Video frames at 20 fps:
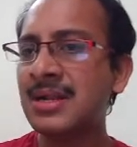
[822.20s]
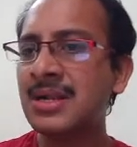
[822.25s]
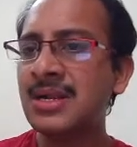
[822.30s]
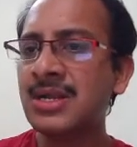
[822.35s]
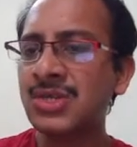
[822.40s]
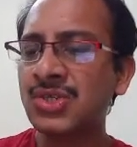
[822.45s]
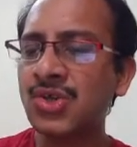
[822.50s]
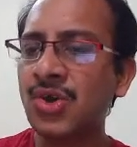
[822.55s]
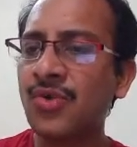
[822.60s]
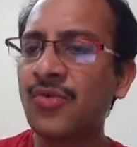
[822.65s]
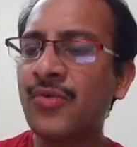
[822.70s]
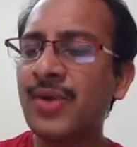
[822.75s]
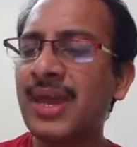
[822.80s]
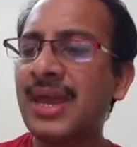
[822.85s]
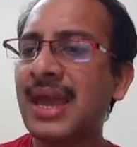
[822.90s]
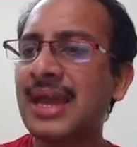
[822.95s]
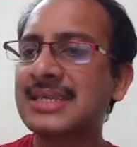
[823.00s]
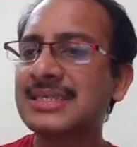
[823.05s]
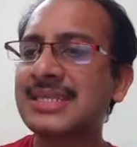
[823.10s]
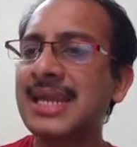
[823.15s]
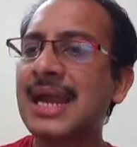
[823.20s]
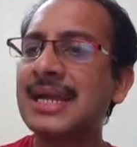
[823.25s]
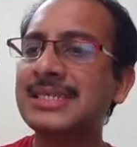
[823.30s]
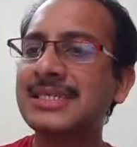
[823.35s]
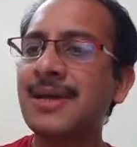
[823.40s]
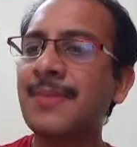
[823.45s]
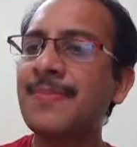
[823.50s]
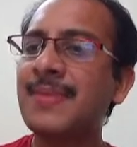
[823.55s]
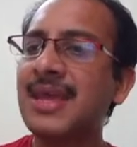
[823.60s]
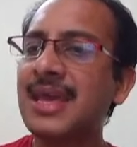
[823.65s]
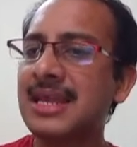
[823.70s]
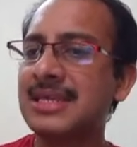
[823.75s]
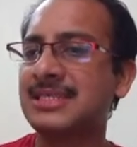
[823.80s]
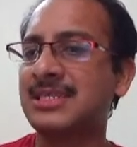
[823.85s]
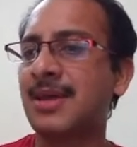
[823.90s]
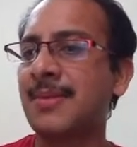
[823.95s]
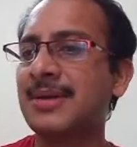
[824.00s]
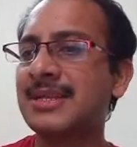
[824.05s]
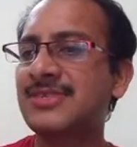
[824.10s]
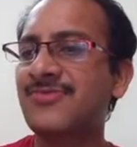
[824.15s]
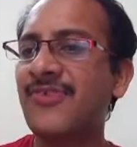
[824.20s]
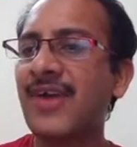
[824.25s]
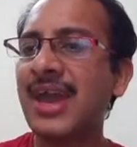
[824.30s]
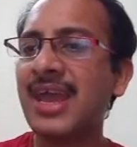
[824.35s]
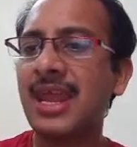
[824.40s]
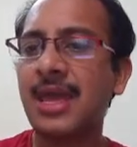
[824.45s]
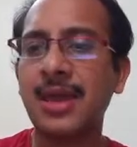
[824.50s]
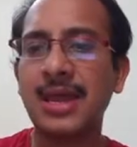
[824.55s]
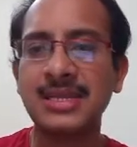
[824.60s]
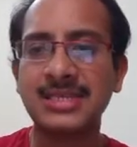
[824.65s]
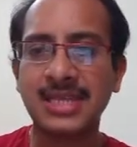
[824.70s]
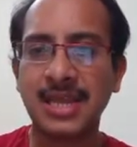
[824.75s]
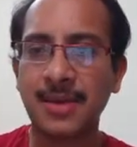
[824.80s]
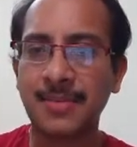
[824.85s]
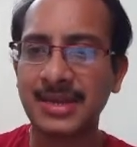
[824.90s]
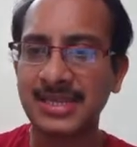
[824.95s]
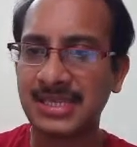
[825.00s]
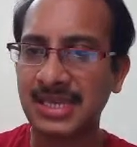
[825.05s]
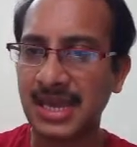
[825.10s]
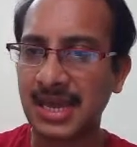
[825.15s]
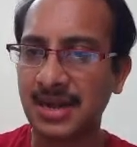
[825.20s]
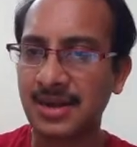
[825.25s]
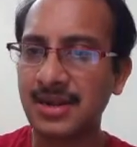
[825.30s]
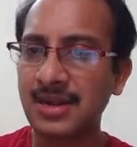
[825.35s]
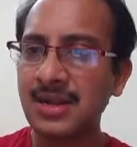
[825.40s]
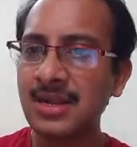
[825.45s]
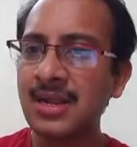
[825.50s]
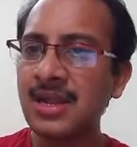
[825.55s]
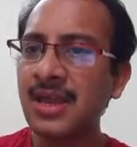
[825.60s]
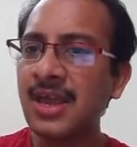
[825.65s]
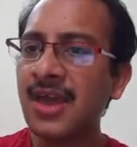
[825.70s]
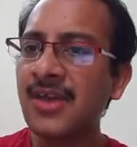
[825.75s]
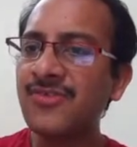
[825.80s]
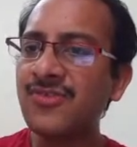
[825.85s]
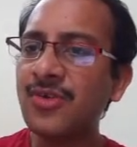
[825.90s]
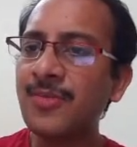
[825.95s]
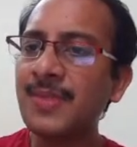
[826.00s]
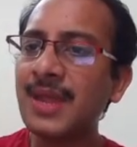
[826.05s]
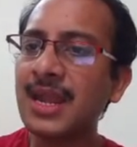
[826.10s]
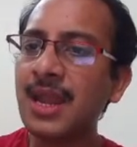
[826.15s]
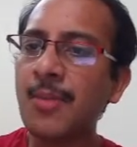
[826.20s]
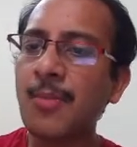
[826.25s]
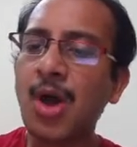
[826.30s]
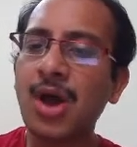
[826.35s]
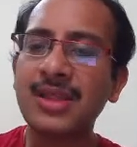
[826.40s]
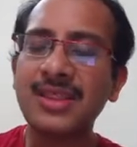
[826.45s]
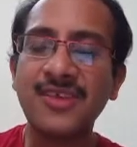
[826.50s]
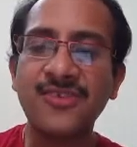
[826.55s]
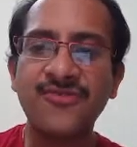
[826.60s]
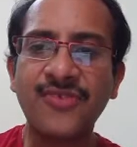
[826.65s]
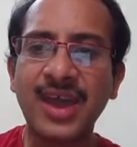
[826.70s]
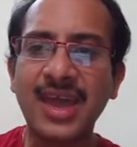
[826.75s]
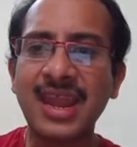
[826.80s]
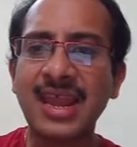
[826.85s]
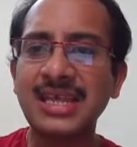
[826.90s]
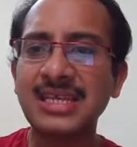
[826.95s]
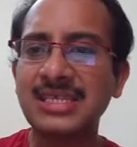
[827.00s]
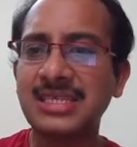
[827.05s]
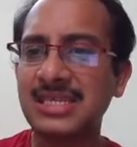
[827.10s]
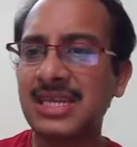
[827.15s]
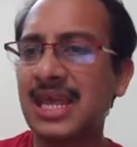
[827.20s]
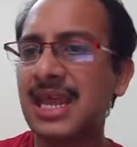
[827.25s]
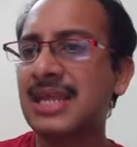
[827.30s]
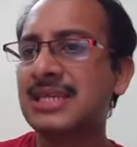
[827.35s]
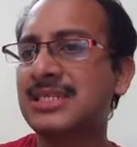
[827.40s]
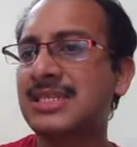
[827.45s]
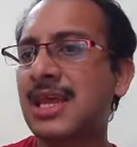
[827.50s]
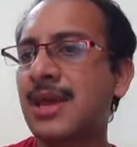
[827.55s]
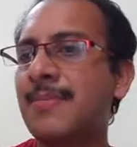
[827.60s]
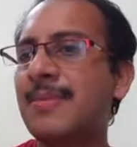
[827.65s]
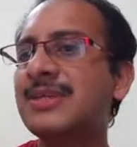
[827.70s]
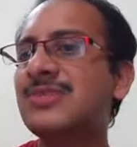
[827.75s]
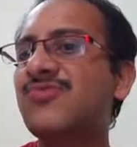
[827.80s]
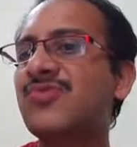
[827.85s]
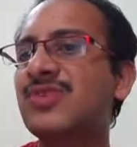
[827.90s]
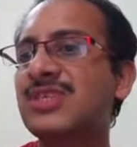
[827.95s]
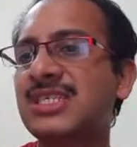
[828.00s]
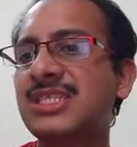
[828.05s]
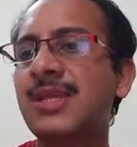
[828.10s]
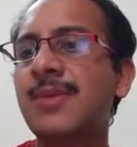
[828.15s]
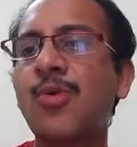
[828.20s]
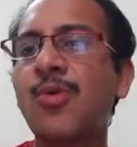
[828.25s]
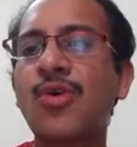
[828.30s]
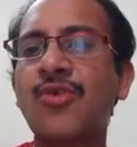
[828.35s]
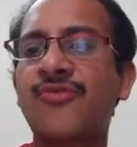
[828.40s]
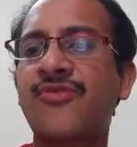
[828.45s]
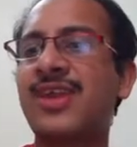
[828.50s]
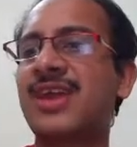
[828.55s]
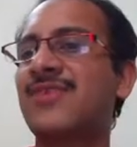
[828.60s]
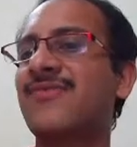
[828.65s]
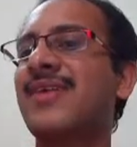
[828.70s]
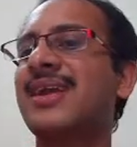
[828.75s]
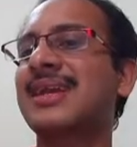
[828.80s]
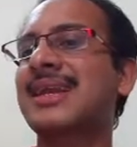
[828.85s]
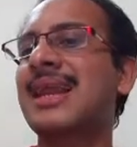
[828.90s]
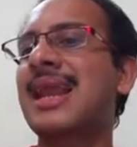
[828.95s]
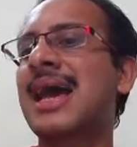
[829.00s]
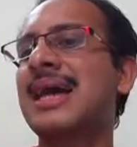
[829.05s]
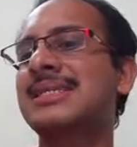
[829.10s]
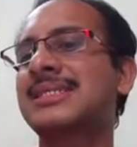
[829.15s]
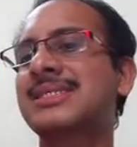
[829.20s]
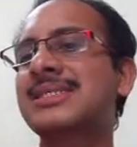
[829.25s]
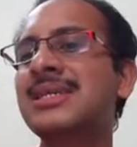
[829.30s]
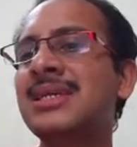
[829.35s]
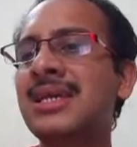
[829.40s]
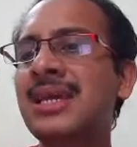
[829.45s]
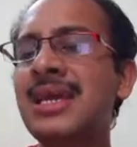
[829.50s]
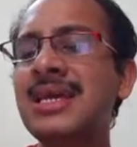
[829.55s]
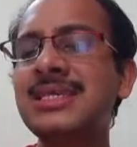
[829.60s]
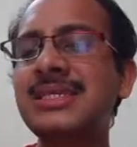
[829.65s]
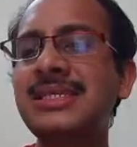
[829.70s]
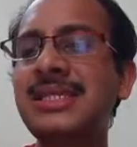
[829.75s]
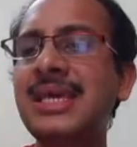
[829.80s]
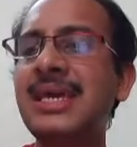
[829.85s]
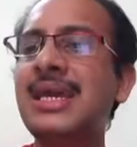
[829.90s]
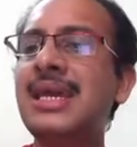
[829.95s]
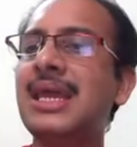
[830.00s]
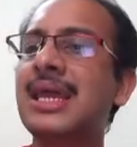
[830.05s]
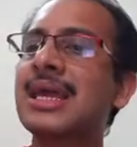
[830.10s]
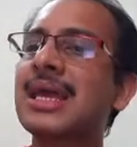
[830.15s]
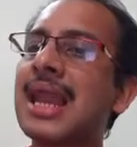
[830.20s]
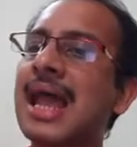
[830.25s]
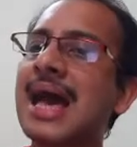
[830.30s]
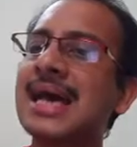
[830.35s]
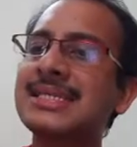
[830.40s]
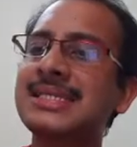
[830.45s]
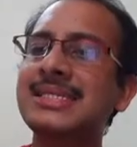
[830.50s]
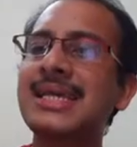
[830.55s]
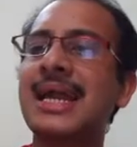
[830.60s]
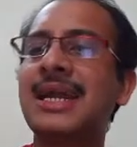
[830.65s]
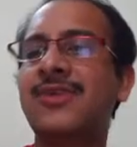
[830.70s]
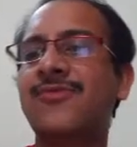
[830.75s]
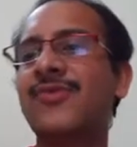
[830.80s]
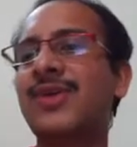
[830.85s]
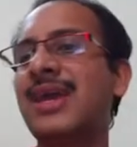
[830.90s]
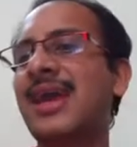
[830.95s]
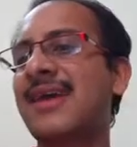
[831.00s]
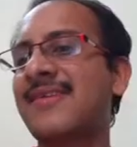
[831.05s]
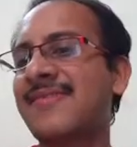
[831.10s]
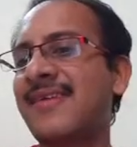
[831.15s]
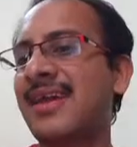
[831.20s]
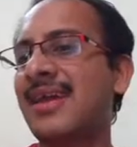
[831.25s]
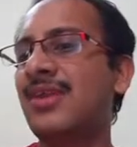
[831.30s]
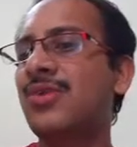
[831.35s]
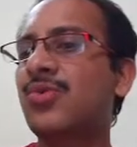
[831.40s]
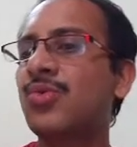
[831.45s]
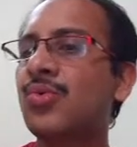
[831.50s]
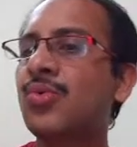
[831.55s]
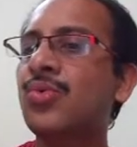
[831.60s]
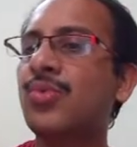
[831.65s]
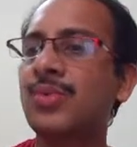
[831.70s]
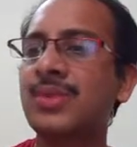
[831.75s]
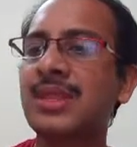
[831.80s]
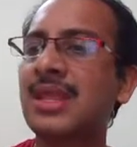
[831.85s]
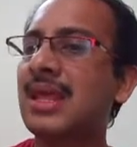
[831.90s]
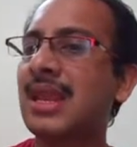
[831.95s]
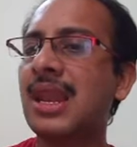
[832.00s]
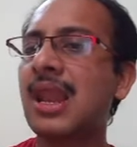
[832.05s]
So we extract some nearest neighbors, 5 nearest neighbors here. Assume that among these 5 nearest neighbors, which is the more frequent class, is the class that we assign to the